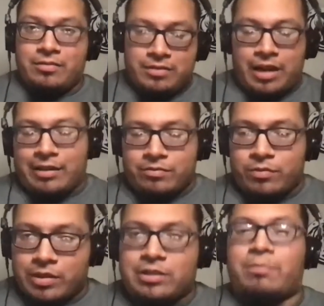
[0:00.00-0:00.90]
not
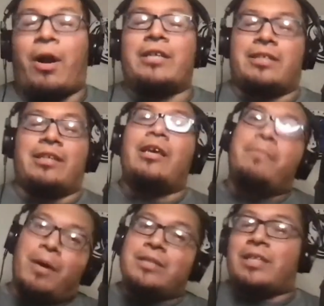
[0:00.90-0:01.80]
really surprisingly,
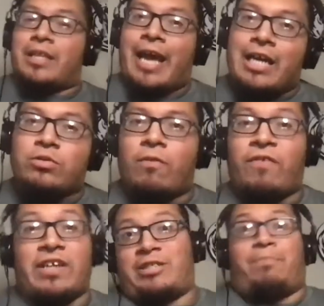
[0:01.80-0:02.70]
but to the casual
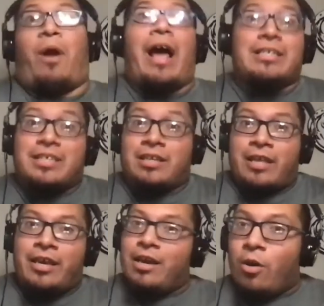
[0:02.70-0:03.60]
fan,
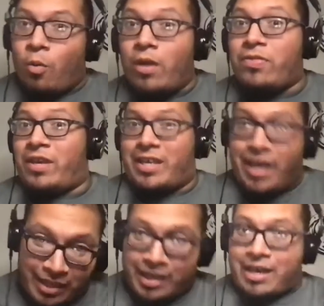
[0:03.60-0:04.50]
surprisingly, won the
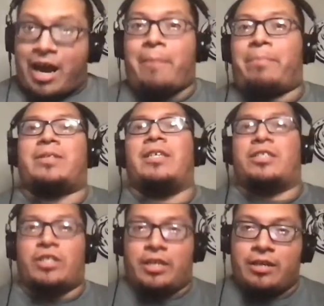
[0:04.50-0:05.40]
kicking
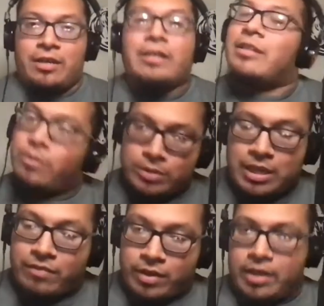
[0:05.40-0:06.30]
competition. There was
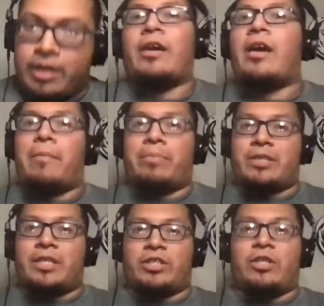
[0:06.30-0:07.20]
never a kicking
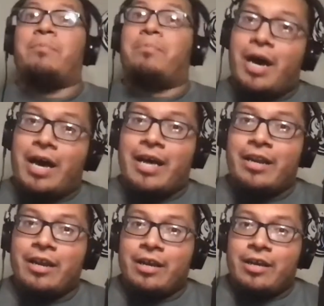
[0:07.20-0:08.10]
competition.
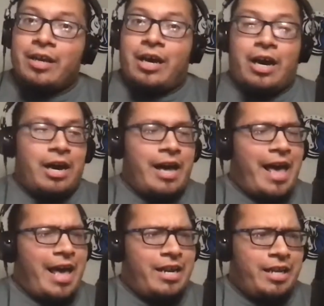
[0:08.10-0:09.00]
But
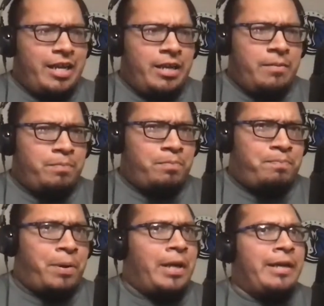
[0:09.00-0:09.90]
Eddy
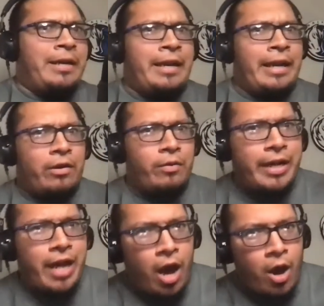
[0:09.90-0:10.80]

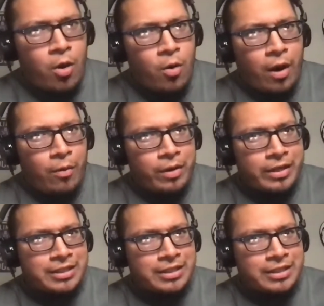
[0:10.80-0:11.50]
Pineiro, I want to